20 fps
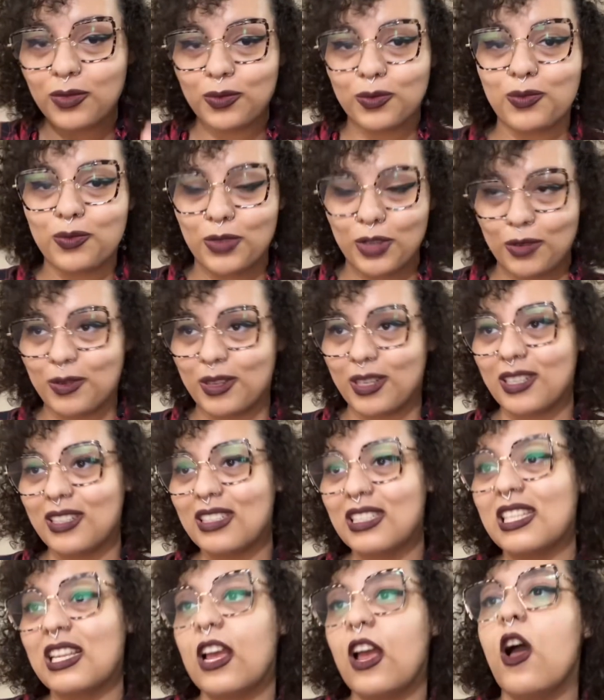
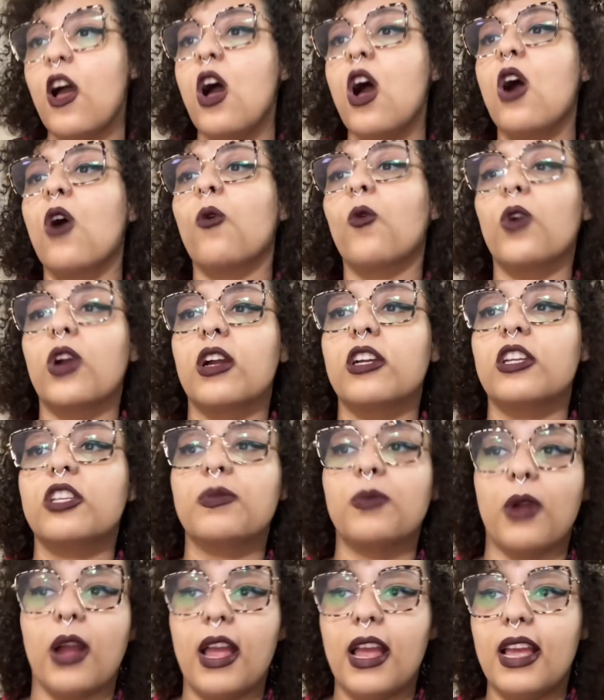rumors were
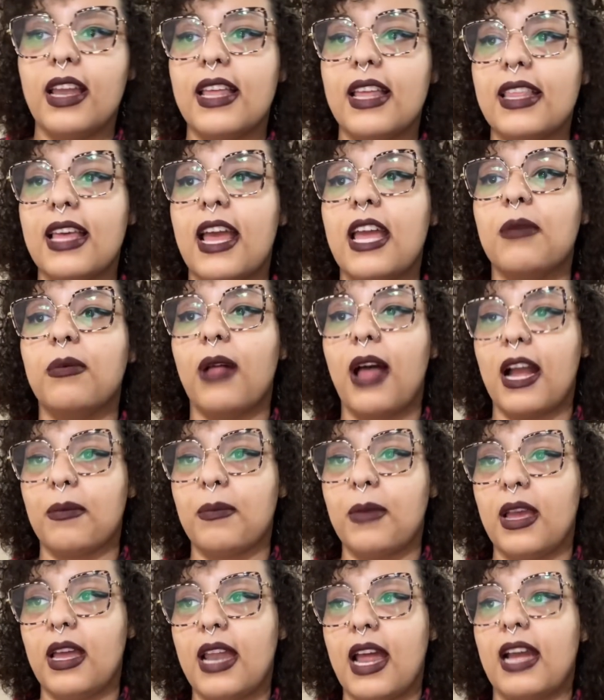spread that a black
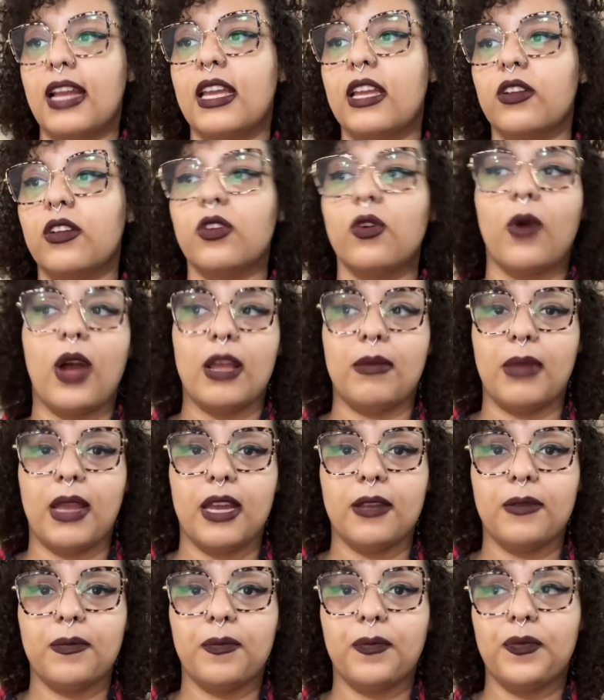man had killed a white
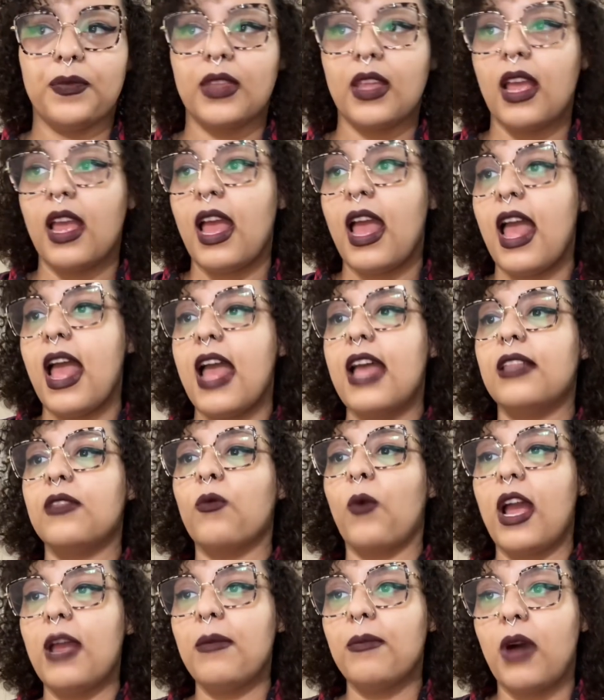man. And
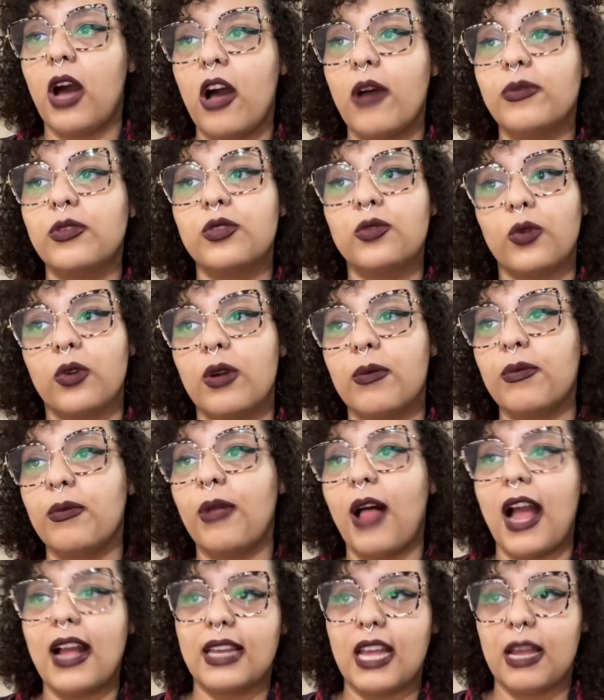white mobs stormed
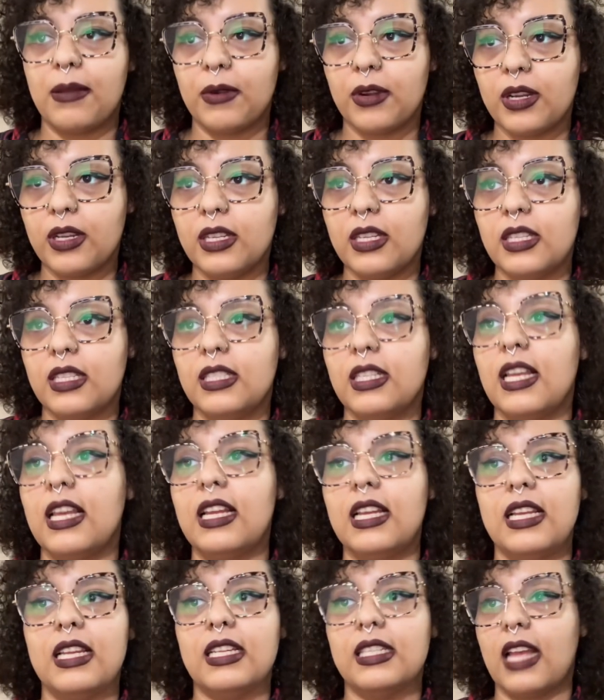black neighborhoods in
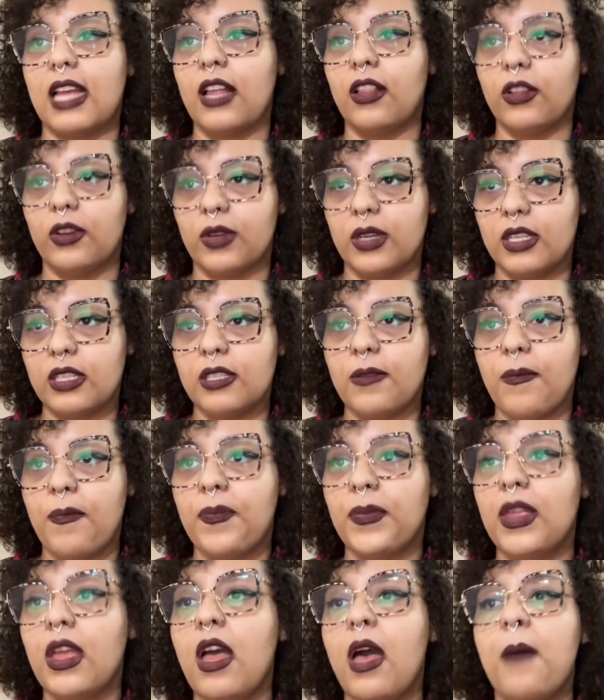East St. Louis,
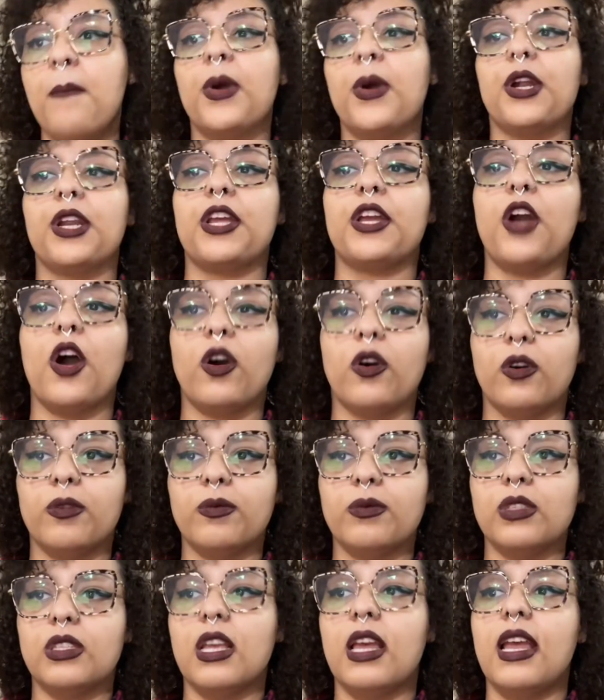burning
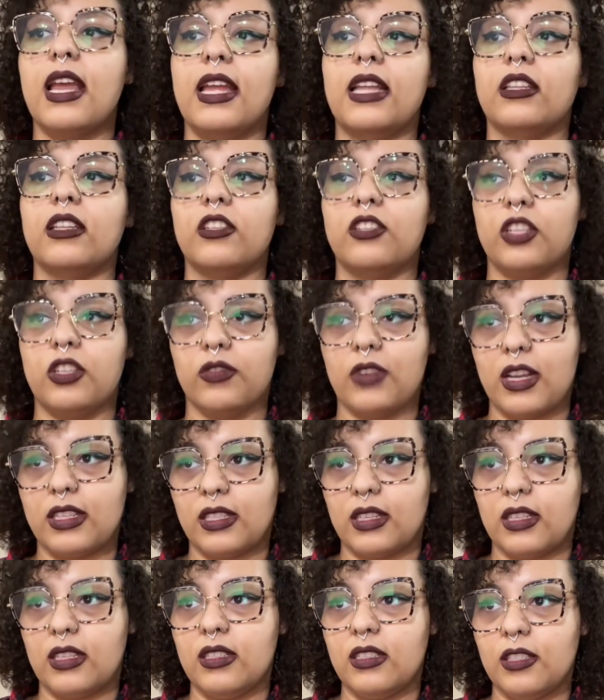homes and lynching
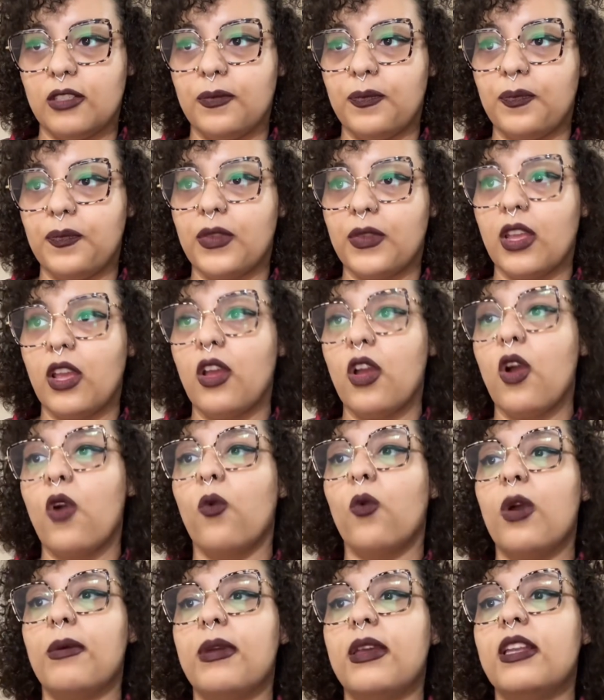residents.
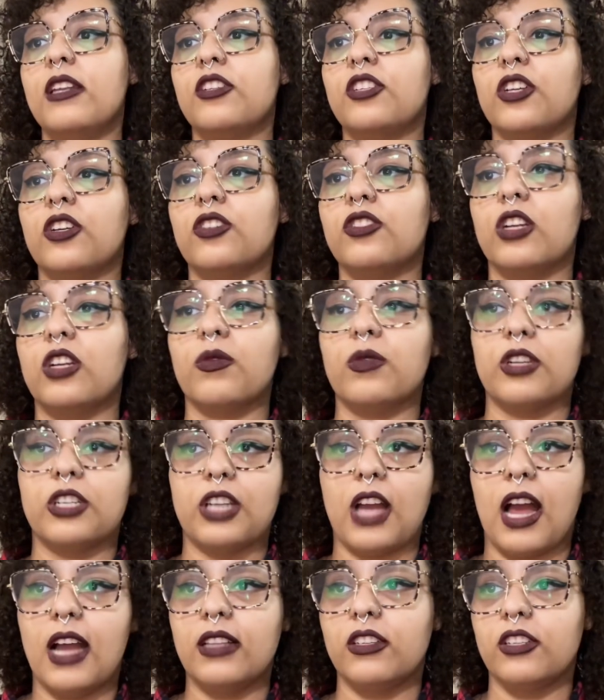Women and children were
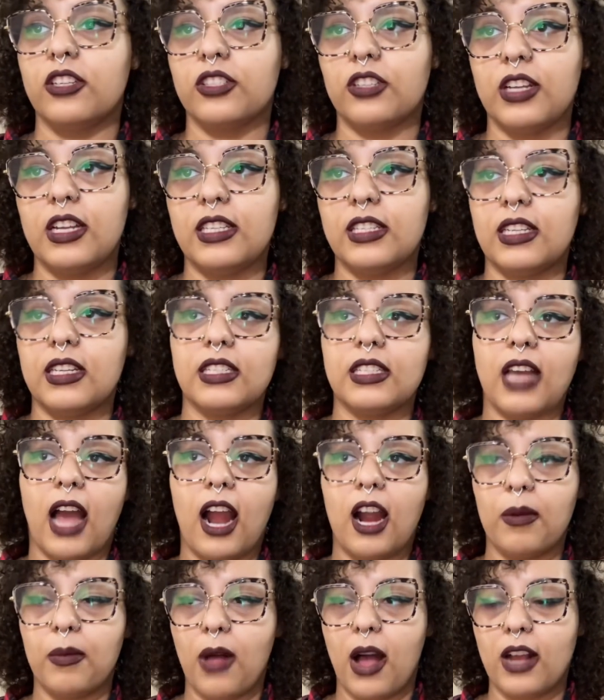shot in the streets and
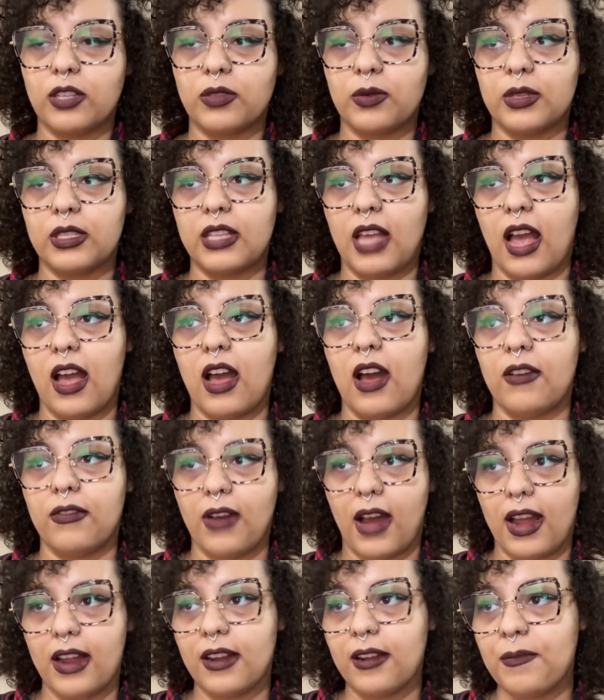entire blocks were set on
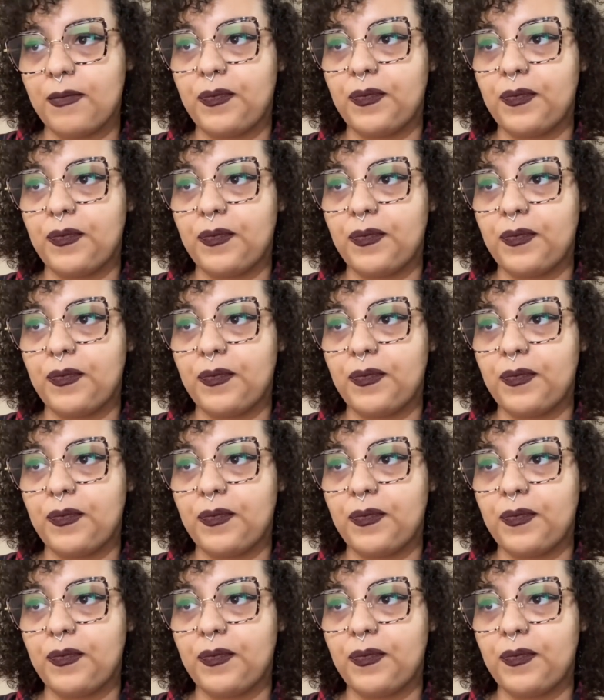fire.